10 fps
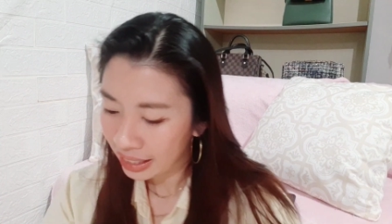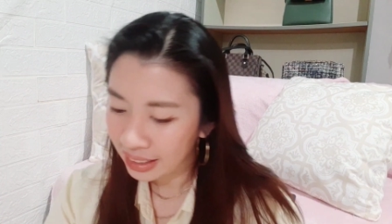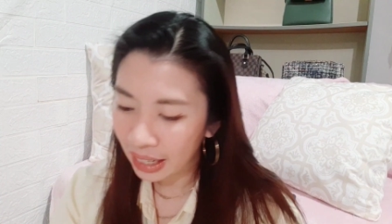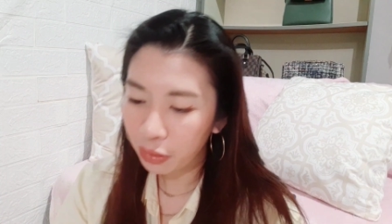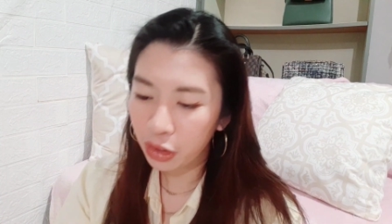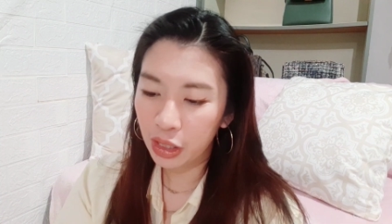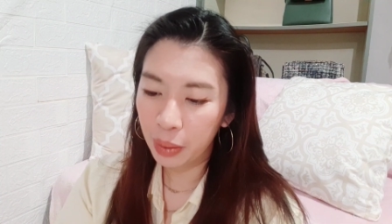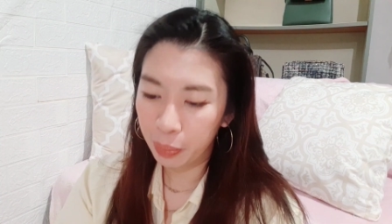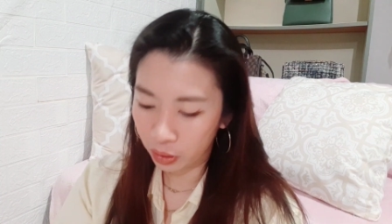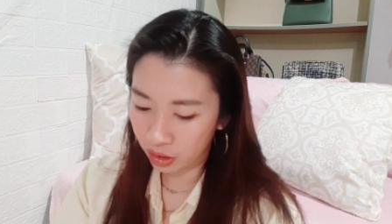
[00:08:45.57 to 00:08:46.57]
Then we're gonna
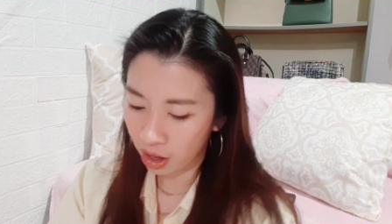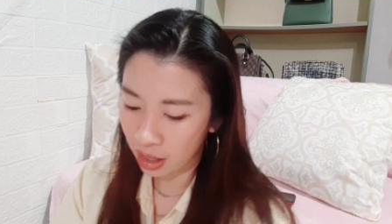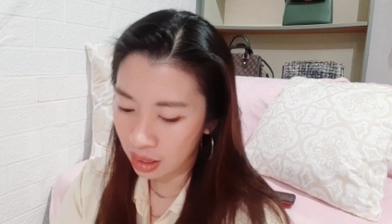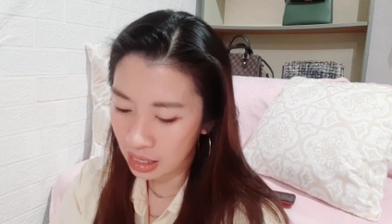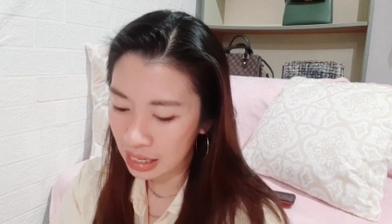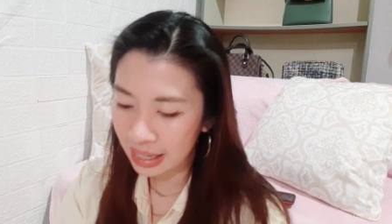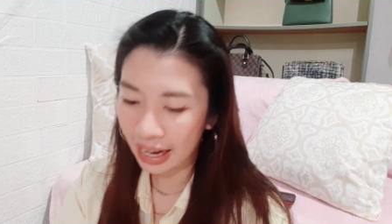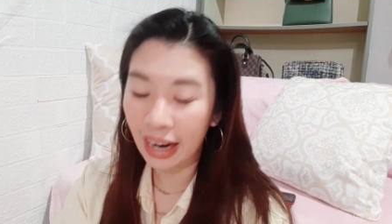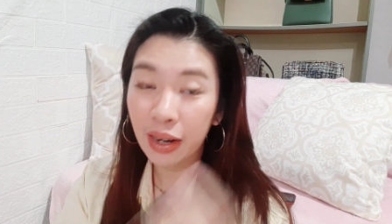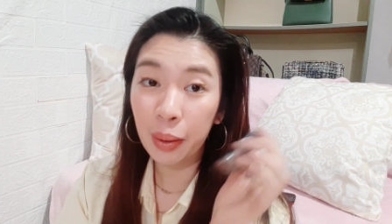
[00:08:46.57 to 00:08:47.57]
put on the
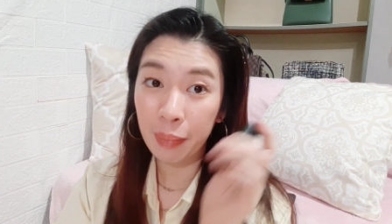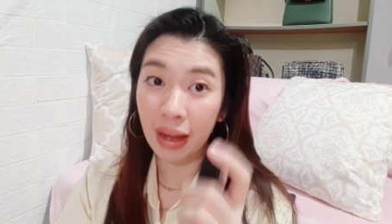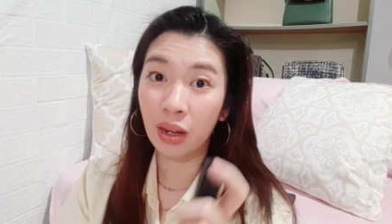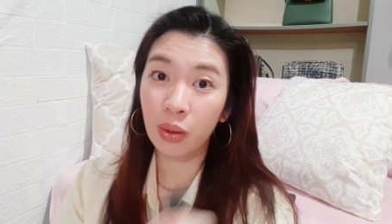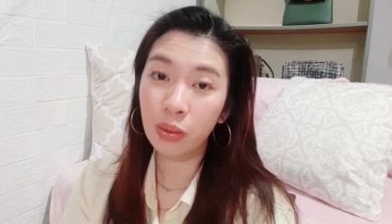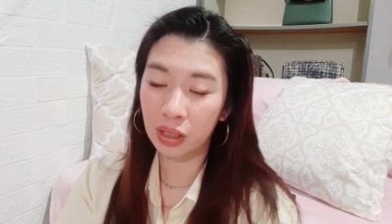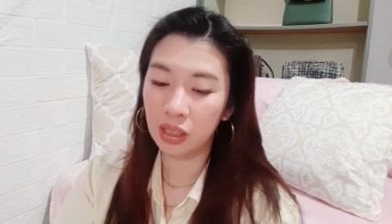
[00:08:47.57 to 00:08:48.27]
Caramello.